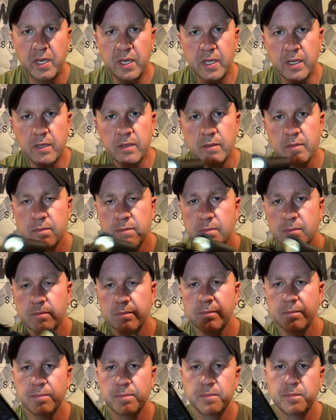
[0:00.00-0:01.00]
in,
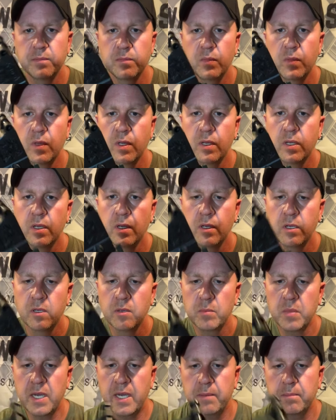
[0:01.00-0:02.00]

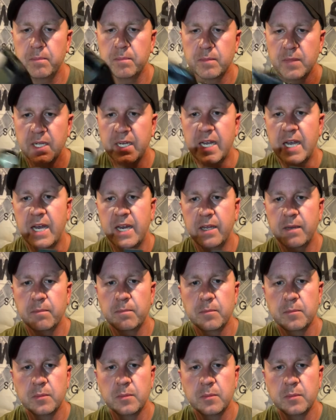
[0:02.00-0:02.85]
but I got it.